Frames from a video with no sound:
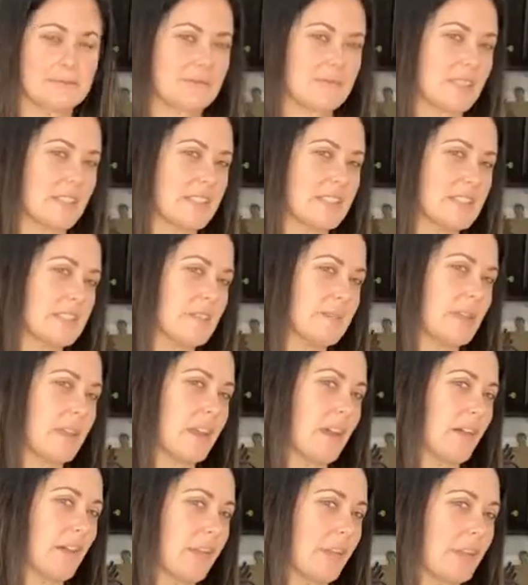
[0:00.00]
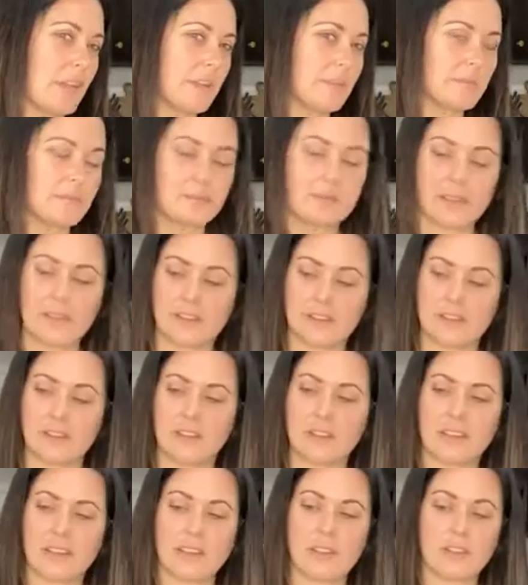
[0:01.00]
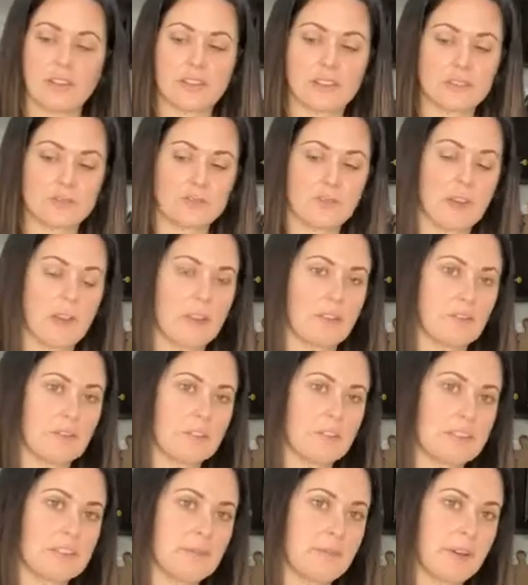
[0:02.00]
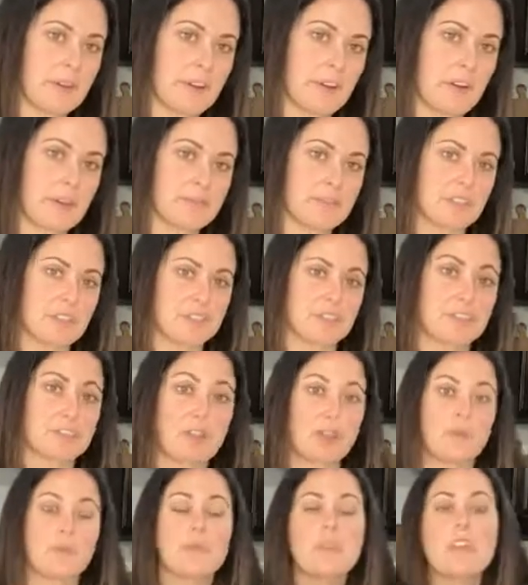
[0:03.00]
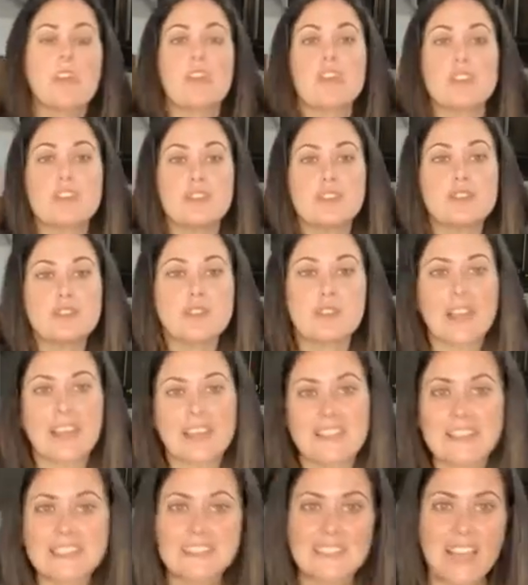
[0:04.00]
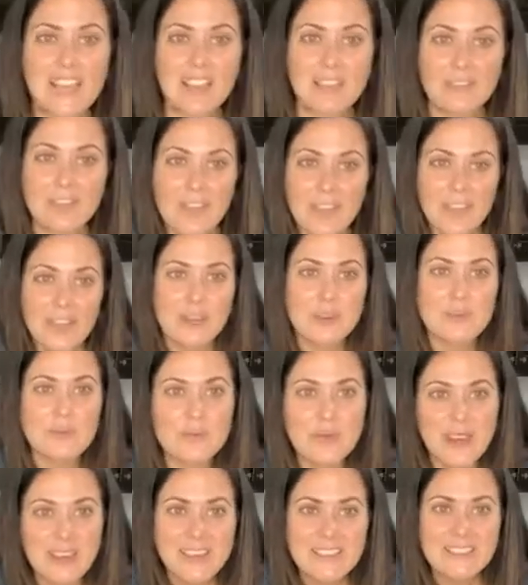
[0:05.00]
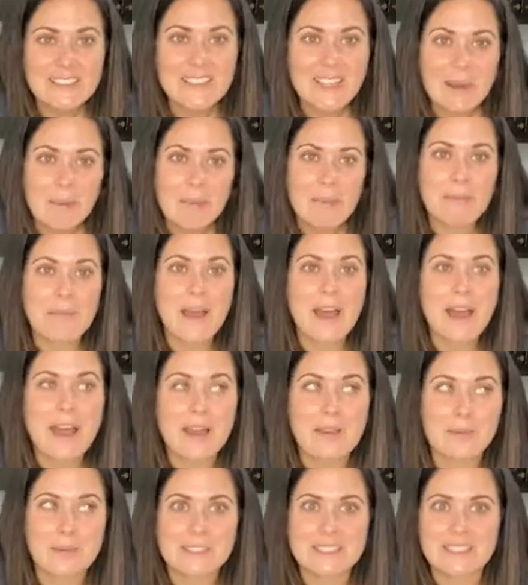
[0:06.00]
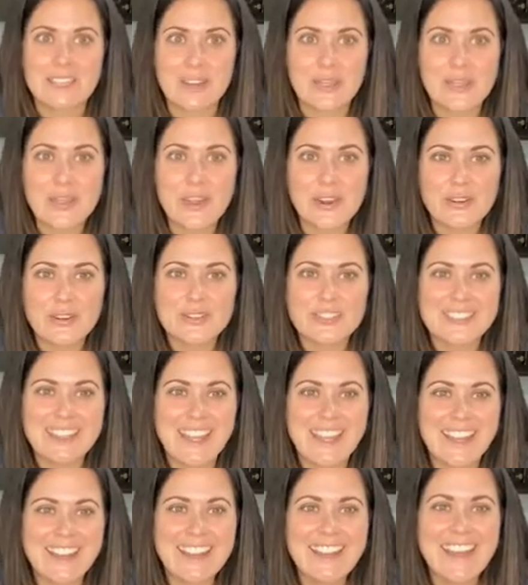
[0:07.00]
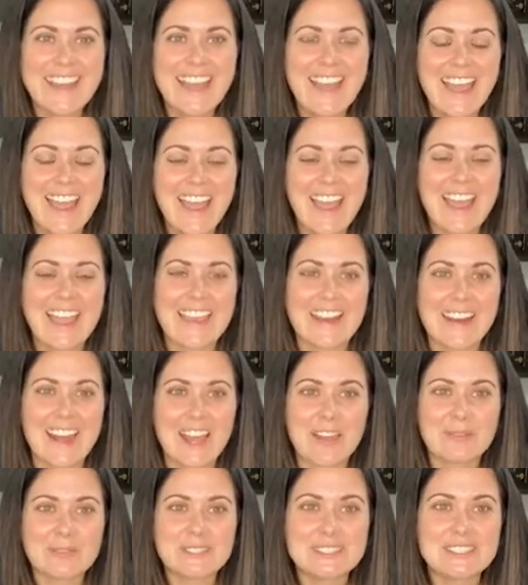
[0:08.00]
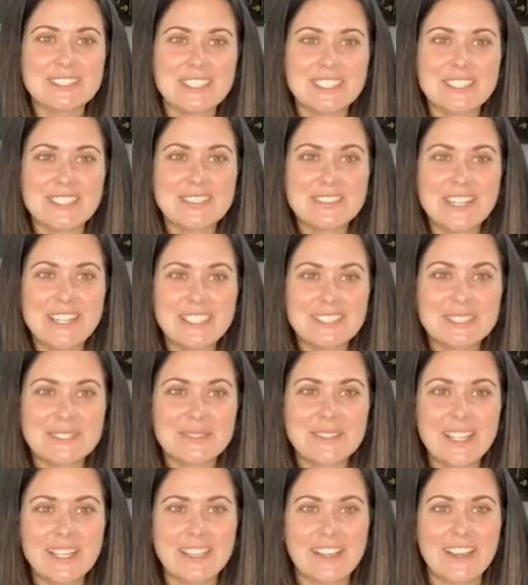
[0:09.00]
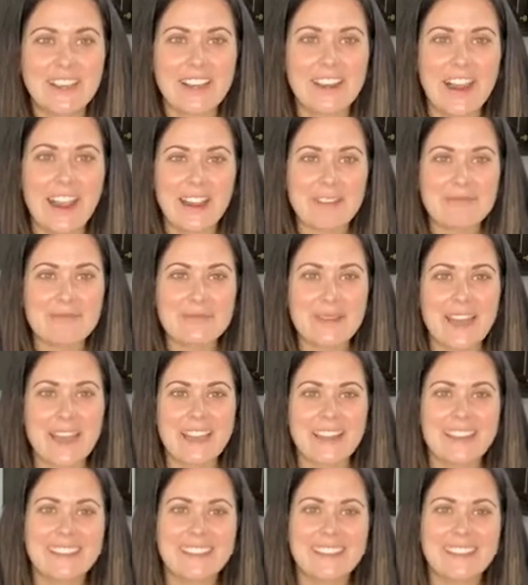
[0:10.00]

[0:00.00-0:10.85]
they seem unhealthy, but you can go this route. It's a better option. So you guys have a great, Thursday, and I will see you next week. All right, bye.